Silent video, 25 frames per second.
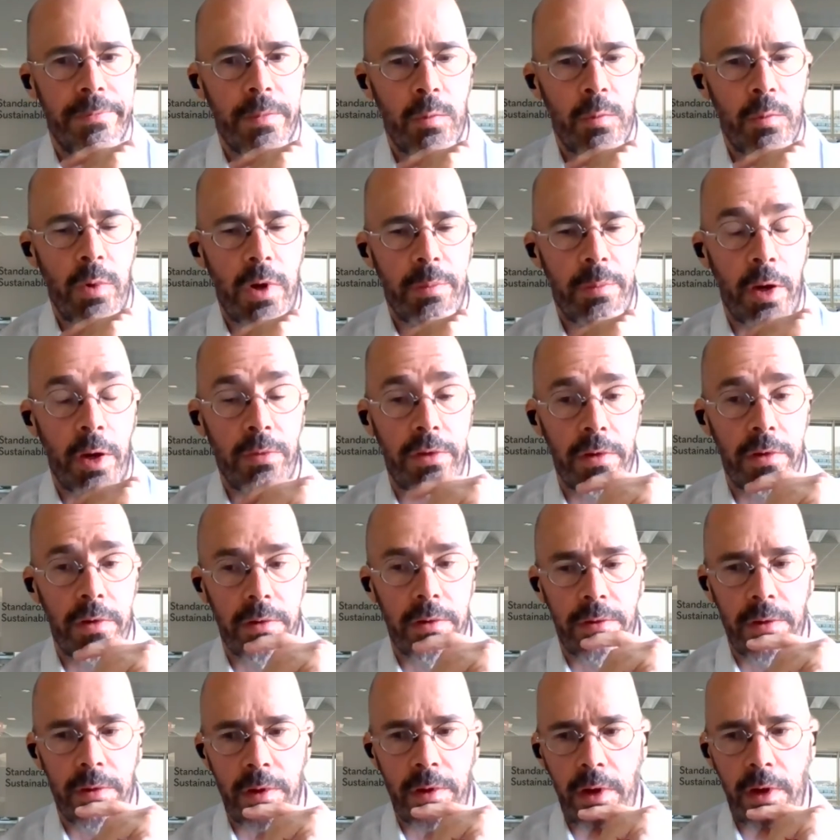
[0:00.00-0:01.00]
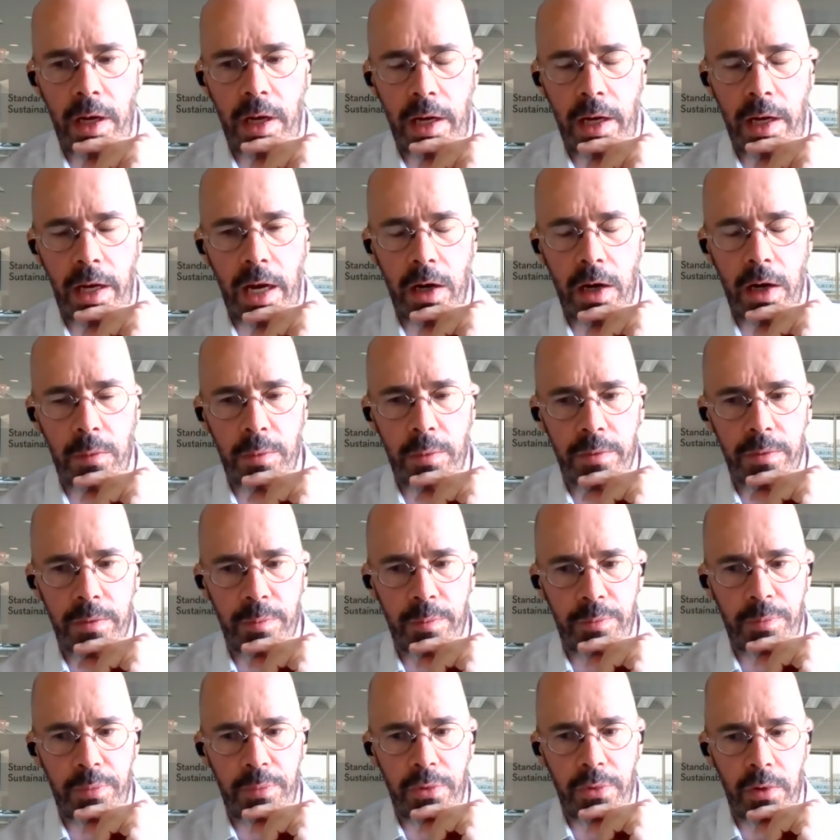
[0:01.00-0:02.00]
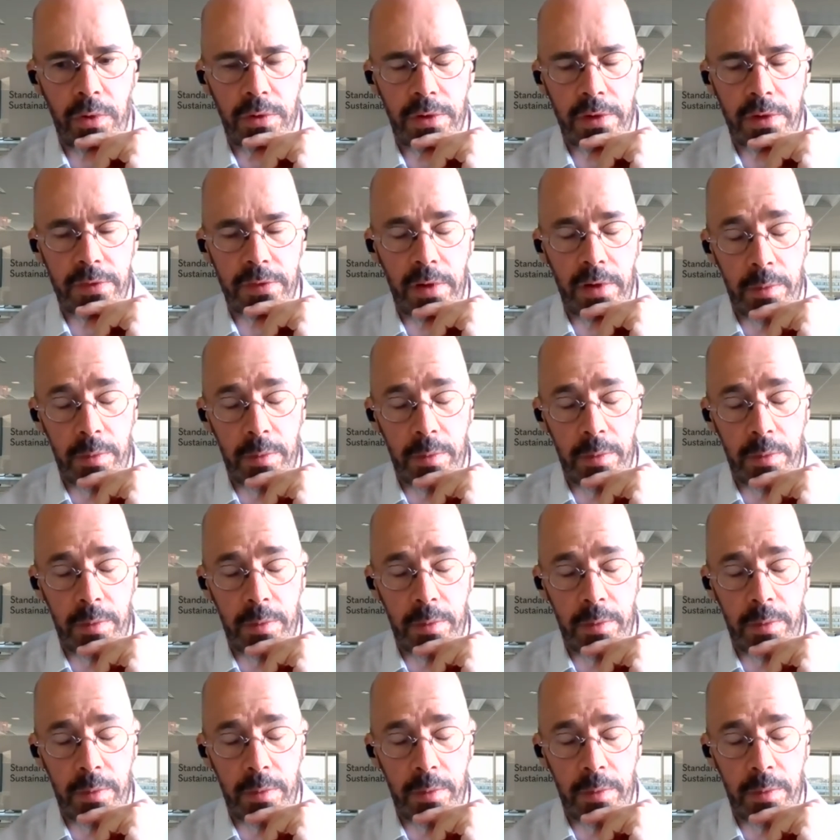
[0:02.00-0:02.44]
What about the carbon projects?